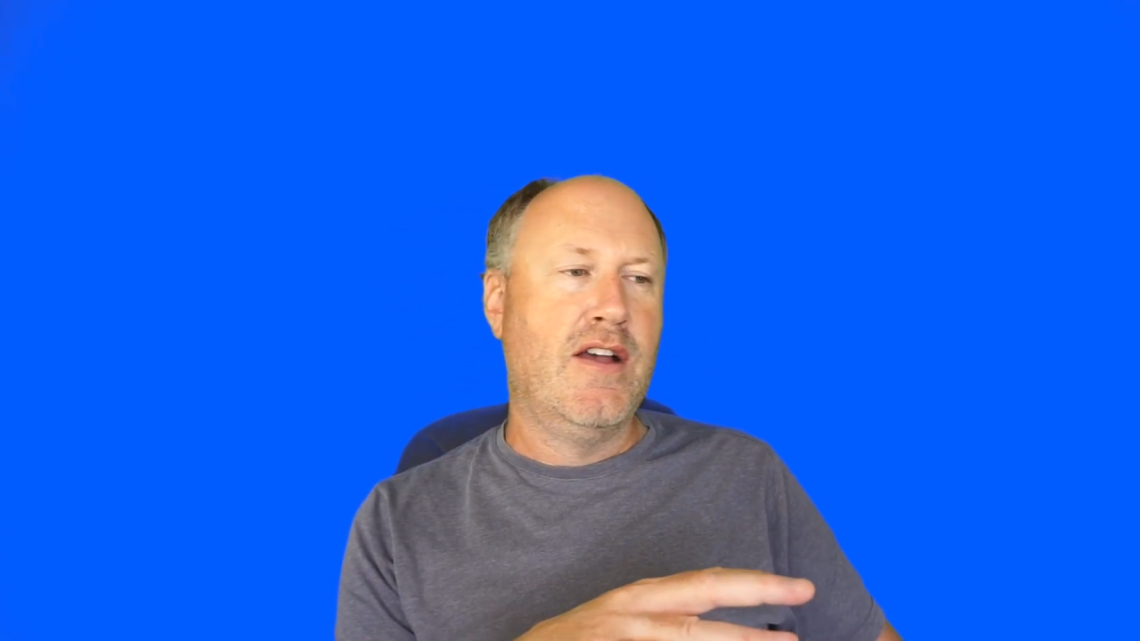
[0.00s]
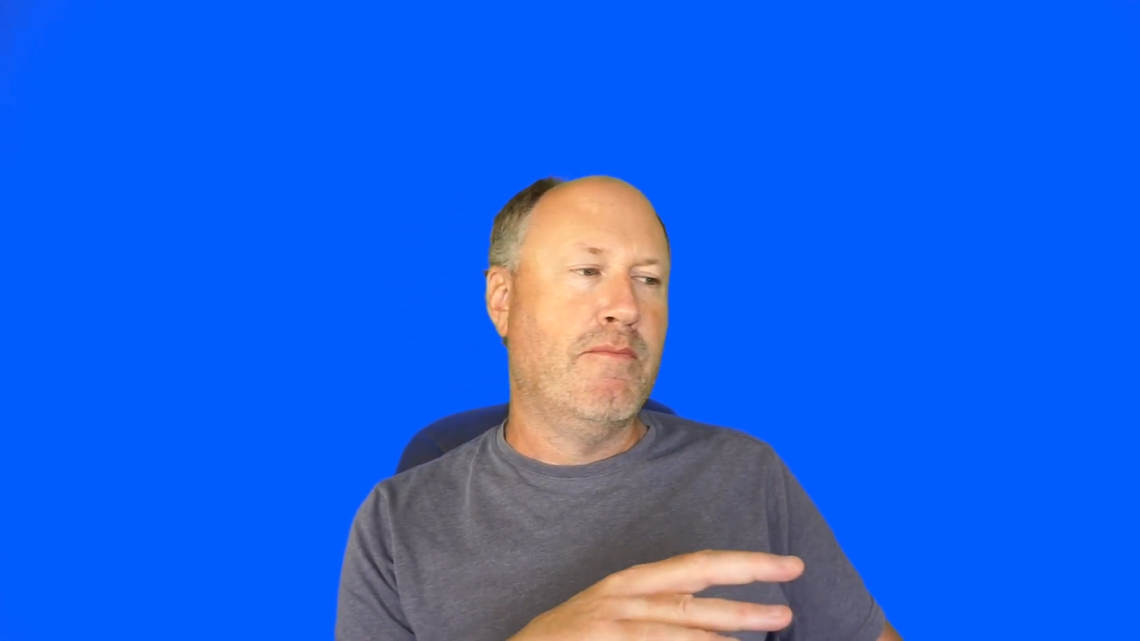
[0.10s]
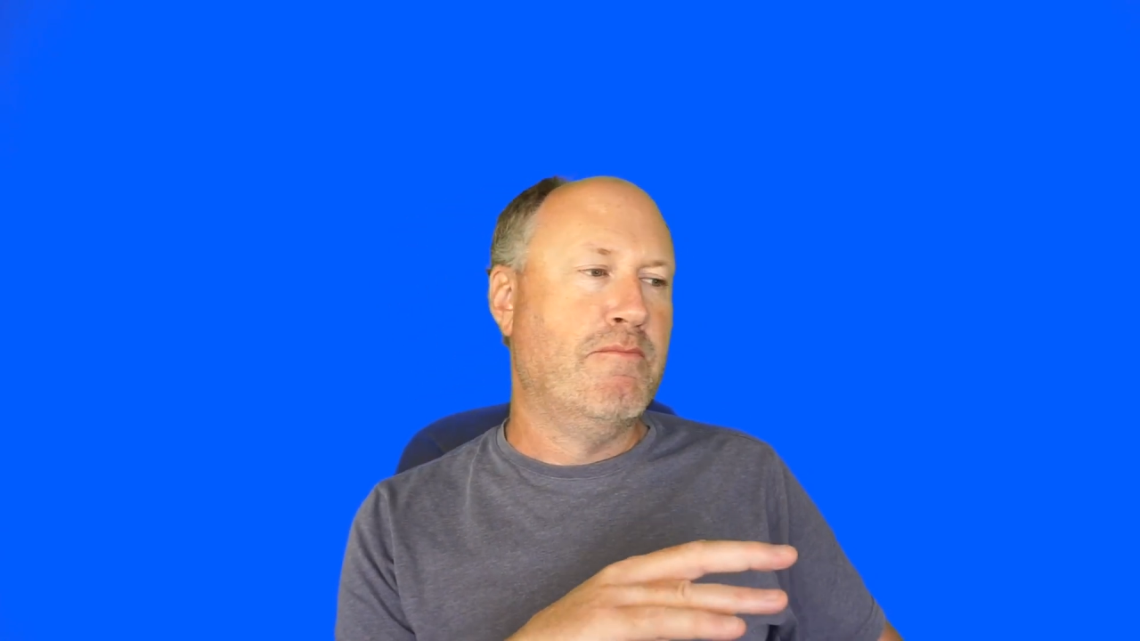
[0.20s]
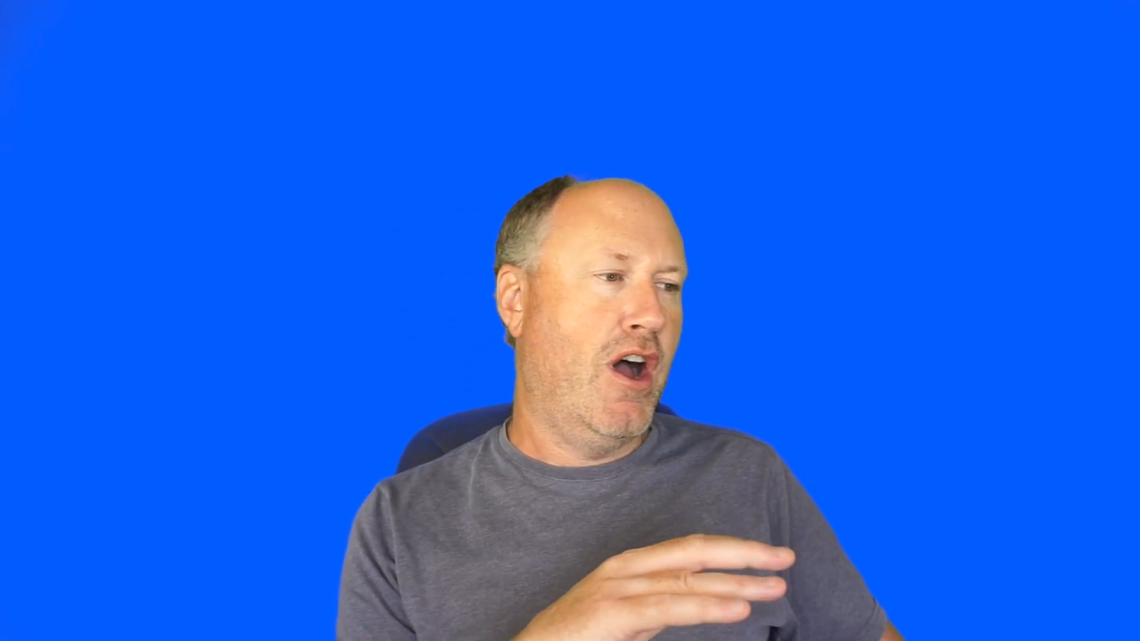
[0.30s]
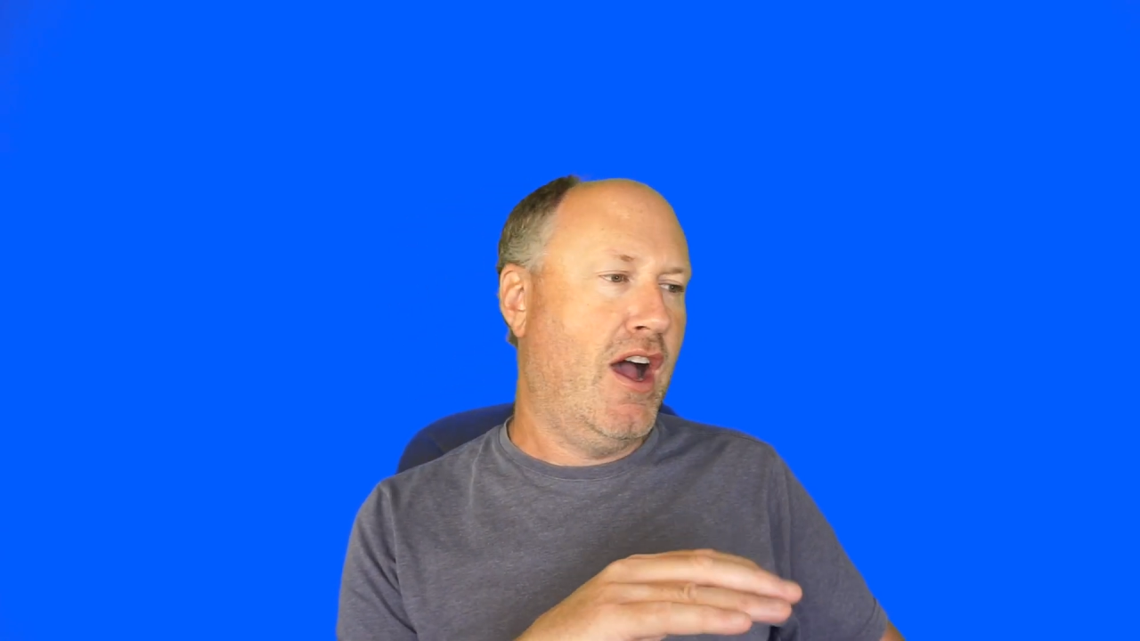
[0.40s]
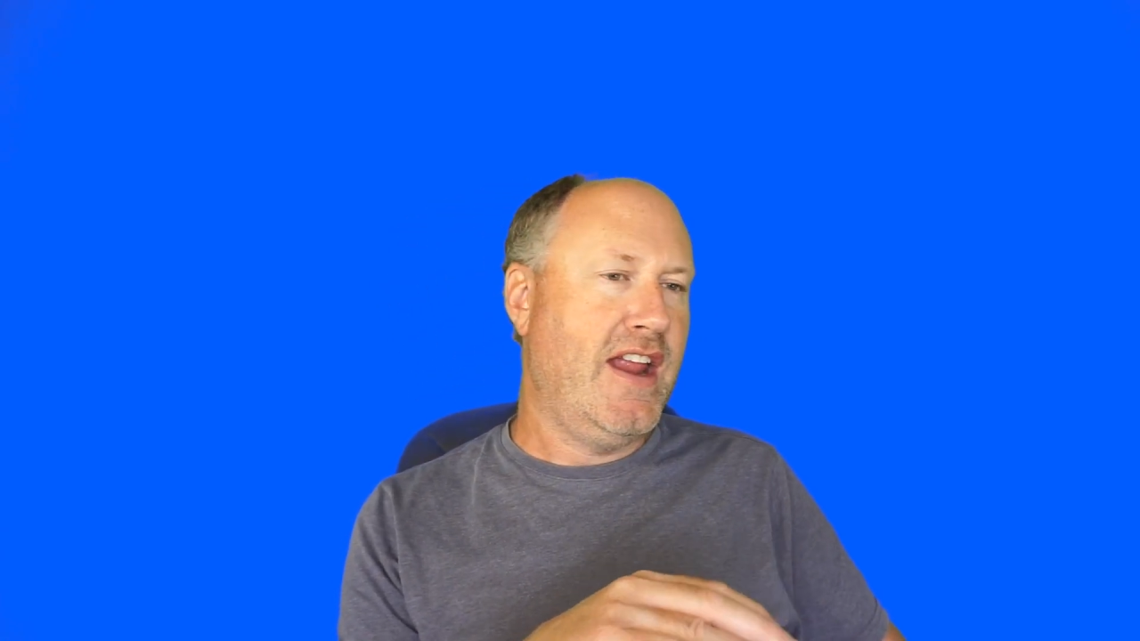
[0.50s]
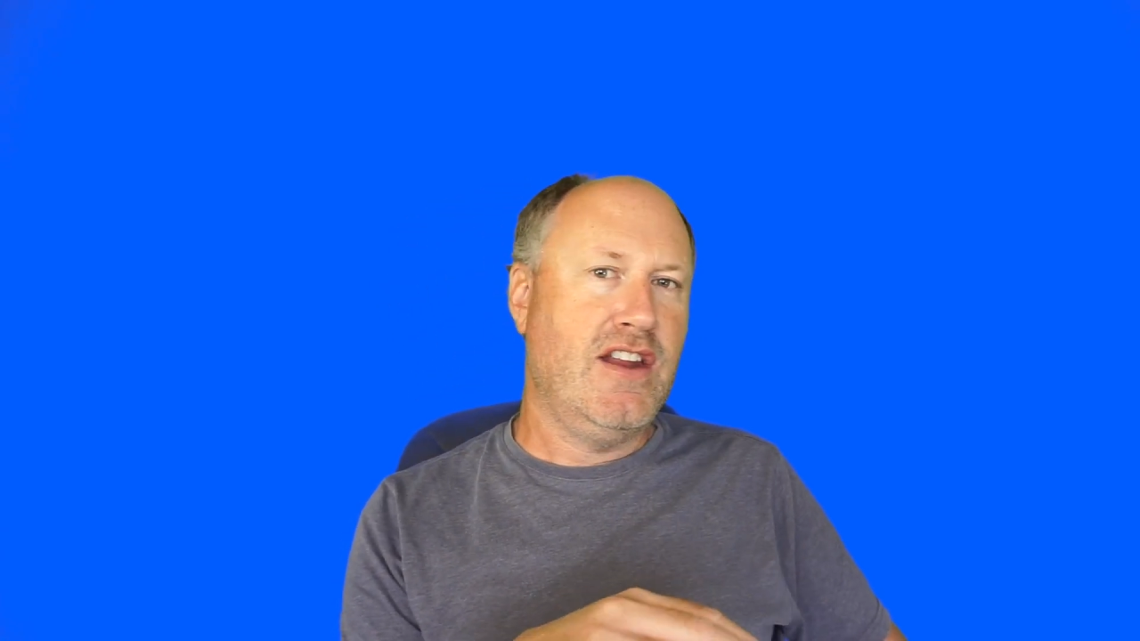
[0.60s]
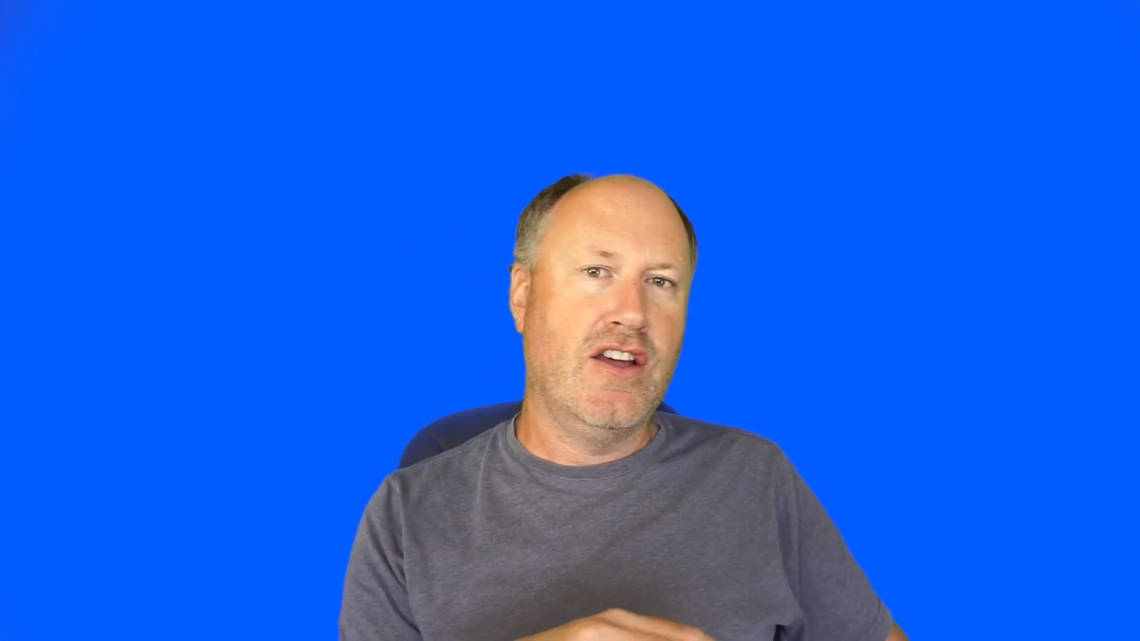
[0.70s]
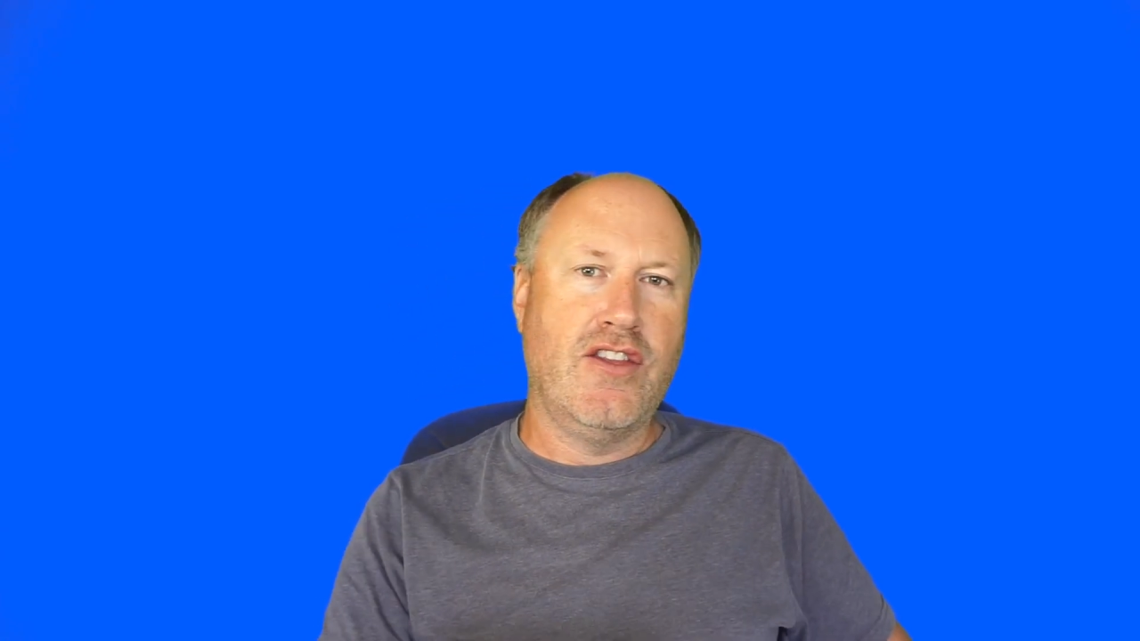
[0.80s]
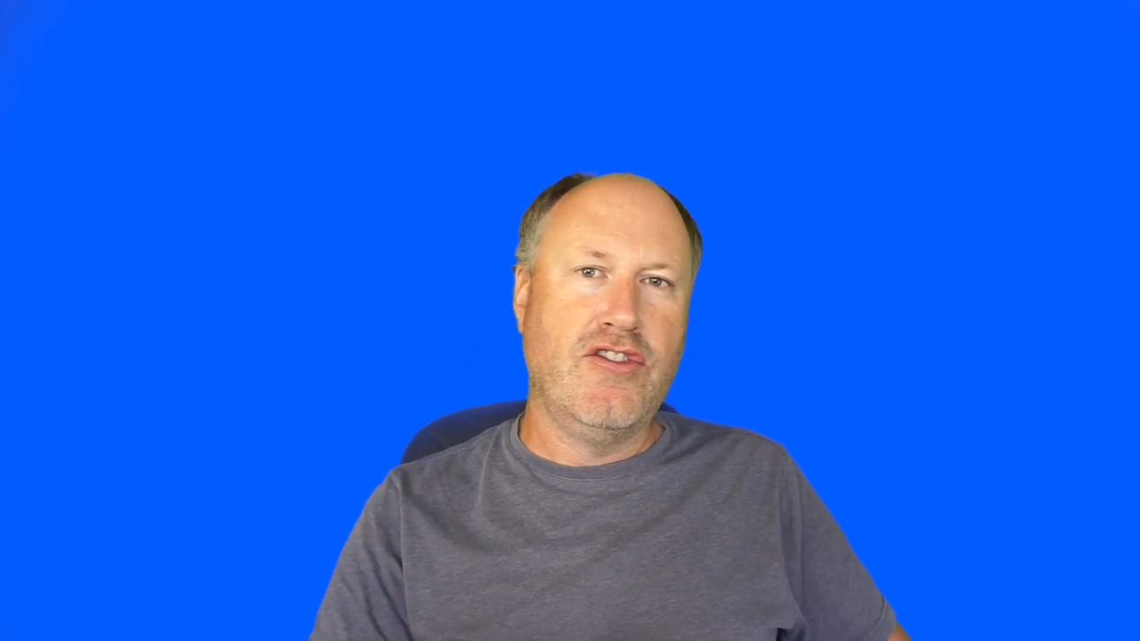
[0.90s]

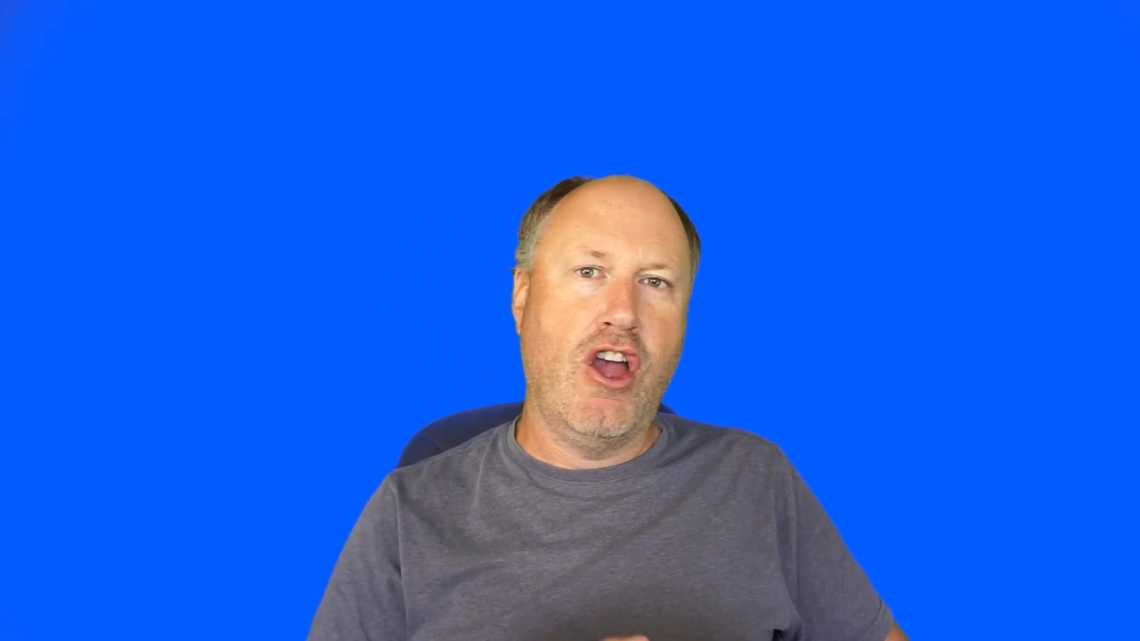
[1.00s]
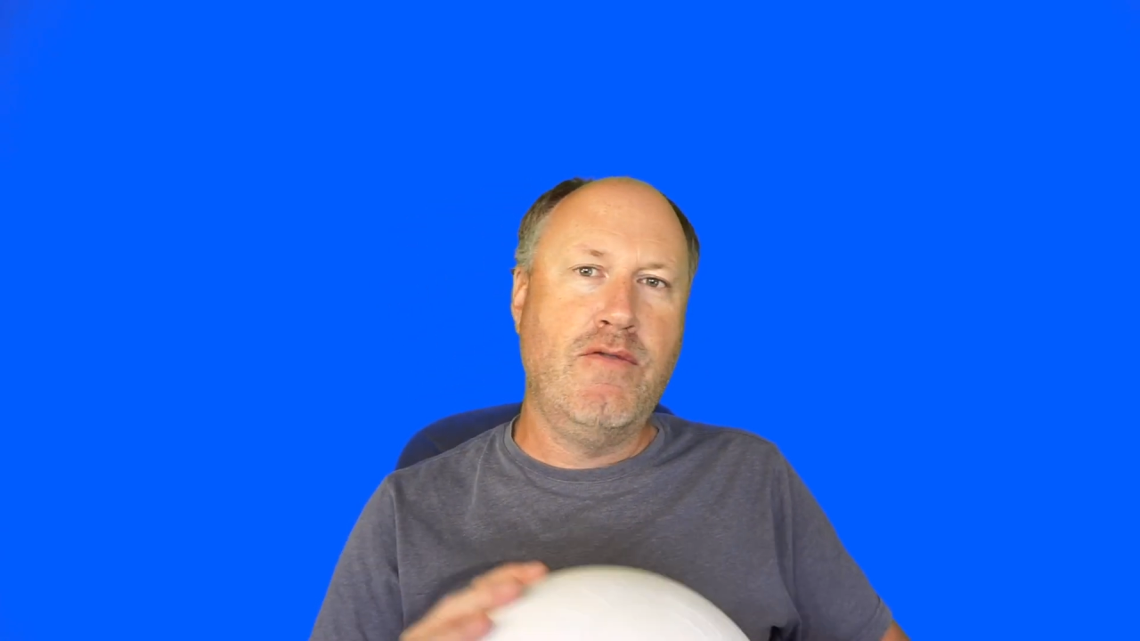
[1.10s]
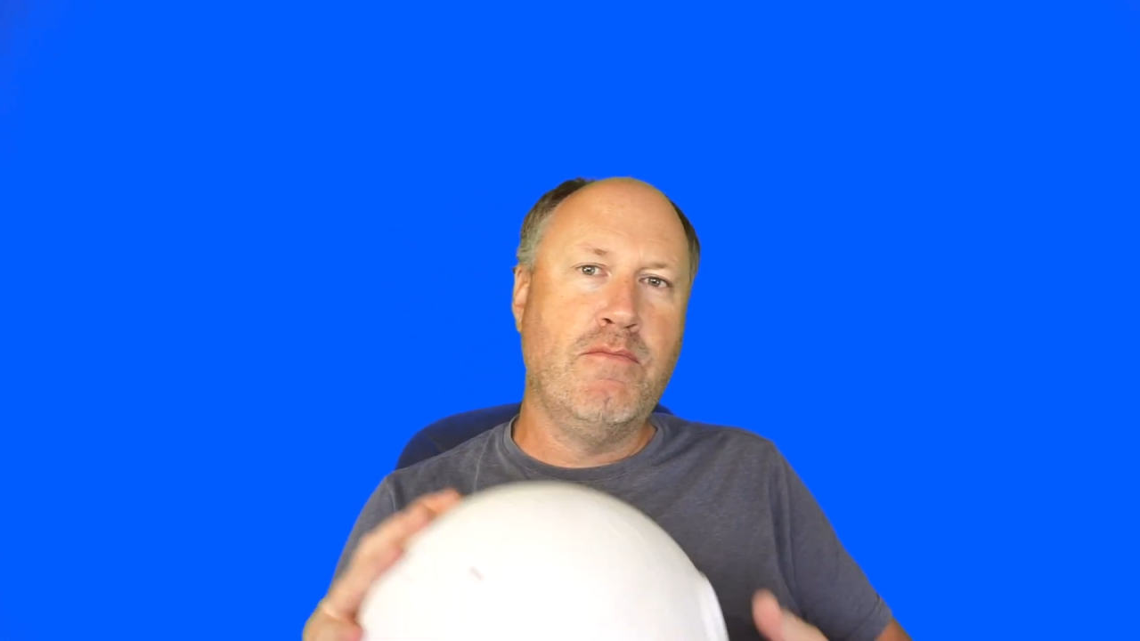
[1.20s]
Mine, no